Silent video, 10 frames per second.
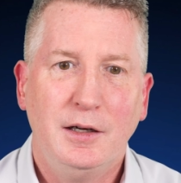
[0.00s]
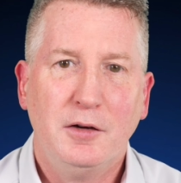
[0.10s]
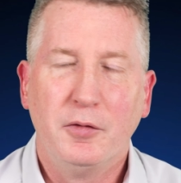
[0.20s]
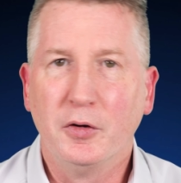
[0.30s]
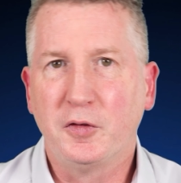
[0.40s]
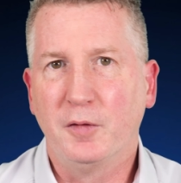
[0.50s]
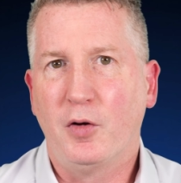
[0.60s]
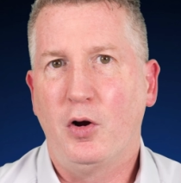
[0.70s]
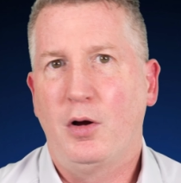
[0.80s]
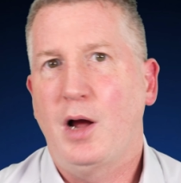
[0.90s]
First of
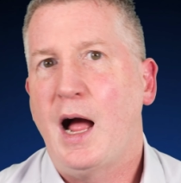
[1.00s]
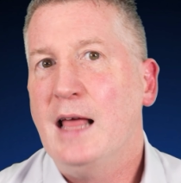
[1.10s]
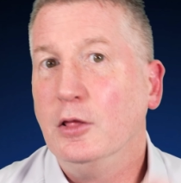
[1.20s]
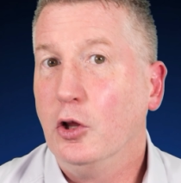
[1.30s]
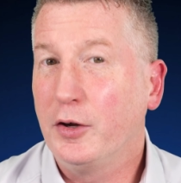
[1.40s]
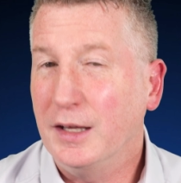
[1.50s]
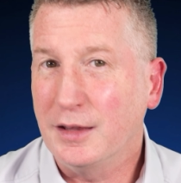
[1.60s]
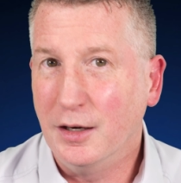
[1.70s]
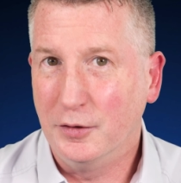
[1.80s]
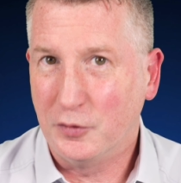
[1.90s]
all, I look at
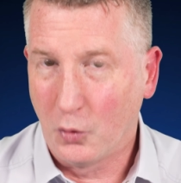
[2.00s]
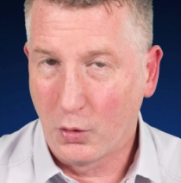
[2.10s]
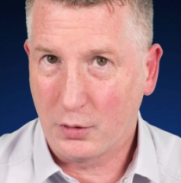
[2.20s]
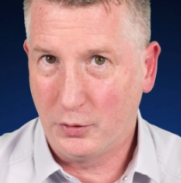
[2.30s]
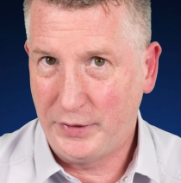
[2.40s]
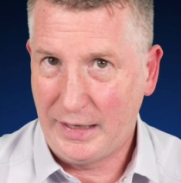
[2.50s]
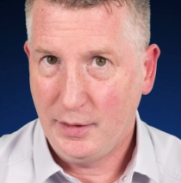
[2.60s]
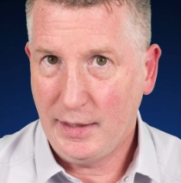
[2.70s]
the historical data,